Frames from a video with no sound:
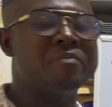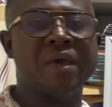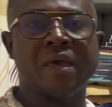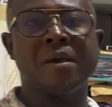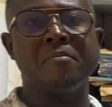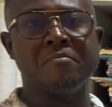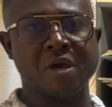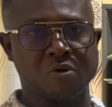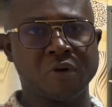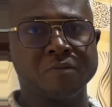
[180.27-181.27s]
per
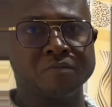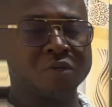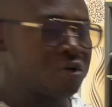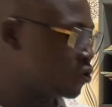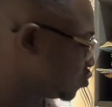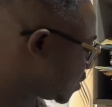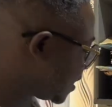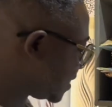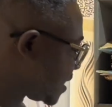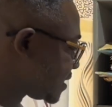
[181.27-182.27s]
mercury. So
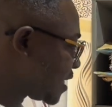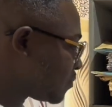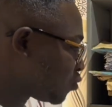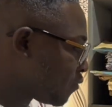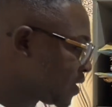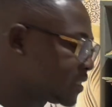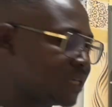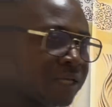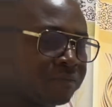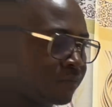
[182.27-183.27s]
this is a sample of a
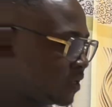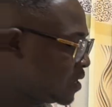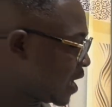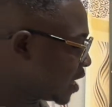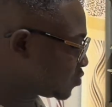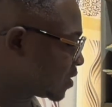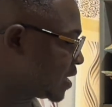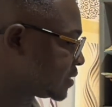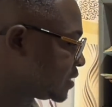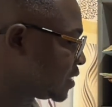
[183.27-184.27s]
scale. As you
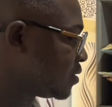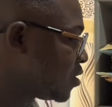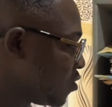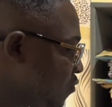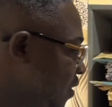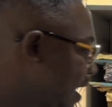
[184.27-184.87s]
can see, we